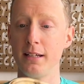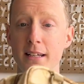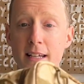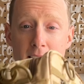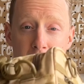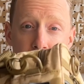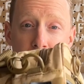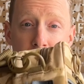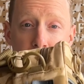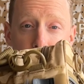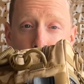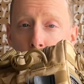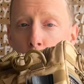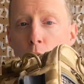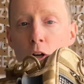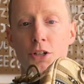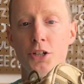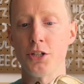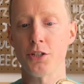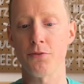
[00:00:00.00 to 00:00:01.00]
It is going to
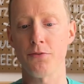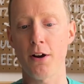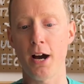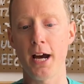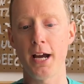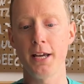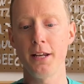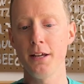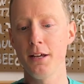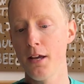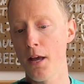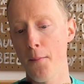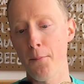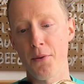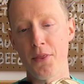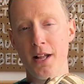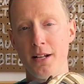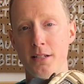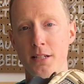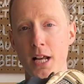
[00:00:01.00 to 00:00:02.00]
work just fine. But
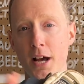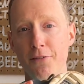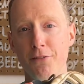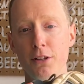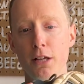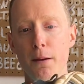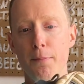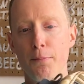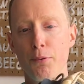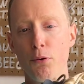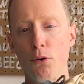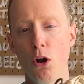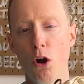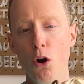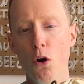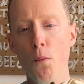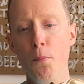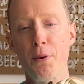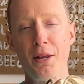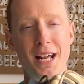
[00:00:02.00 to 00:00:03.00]
that's definitely a
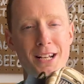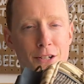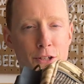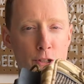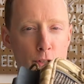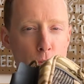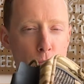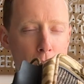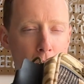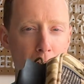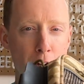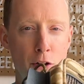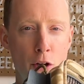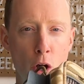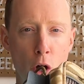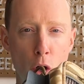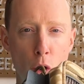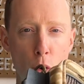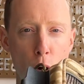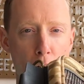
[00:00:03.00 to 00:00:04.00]
pro, but I do not
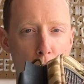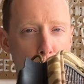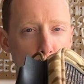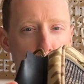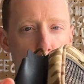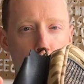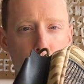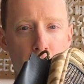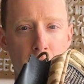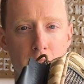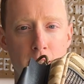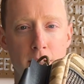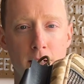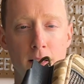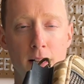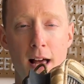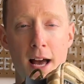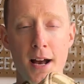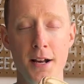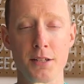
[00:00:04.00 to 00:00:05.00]
know how long that's going to
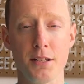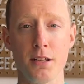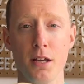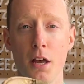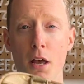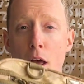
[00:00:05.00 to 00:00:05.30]
last.